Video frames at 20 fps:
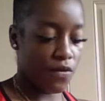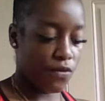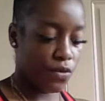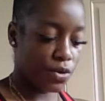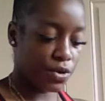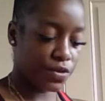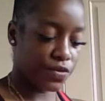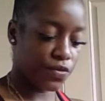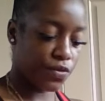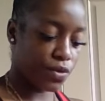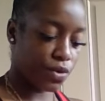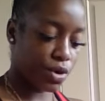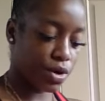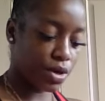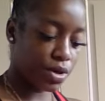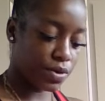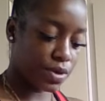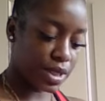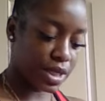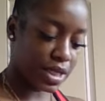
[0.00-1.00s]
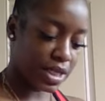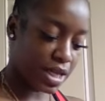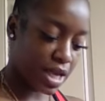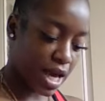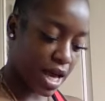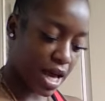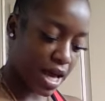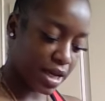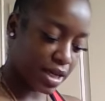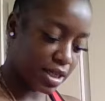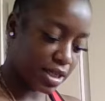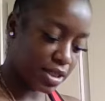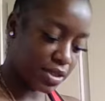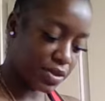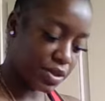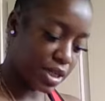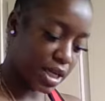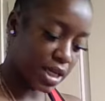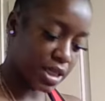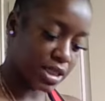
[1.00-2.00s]
Forty-four on the clock.
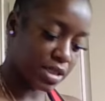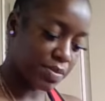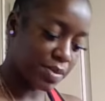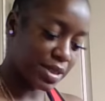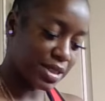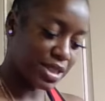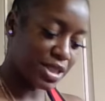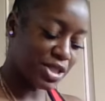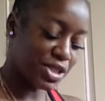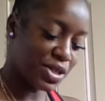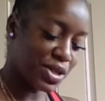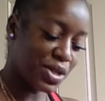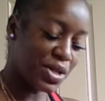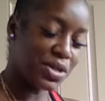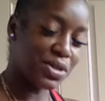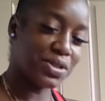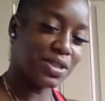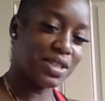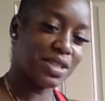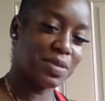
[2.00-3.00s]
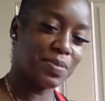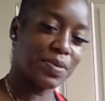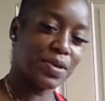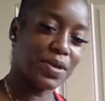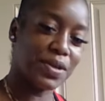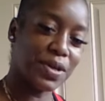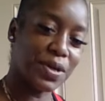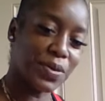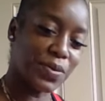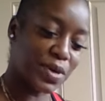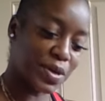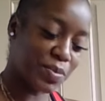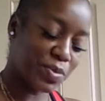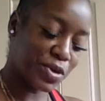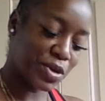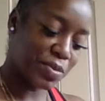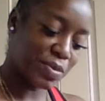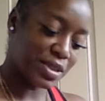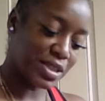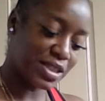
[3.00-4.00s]
Clear and honest messages of the Holy Spirit. What
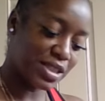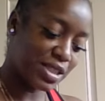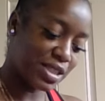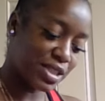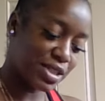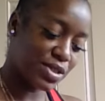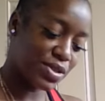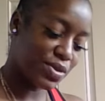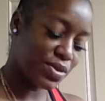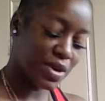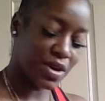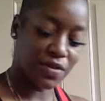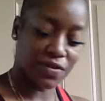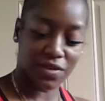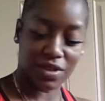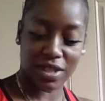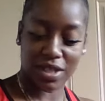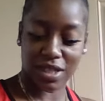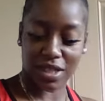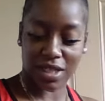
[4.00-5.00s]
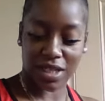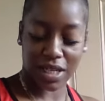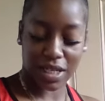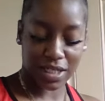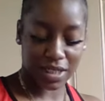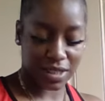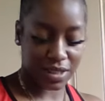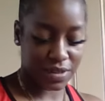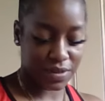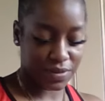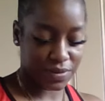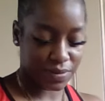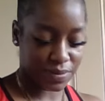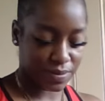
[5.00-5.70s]
important messages do you have for the collective?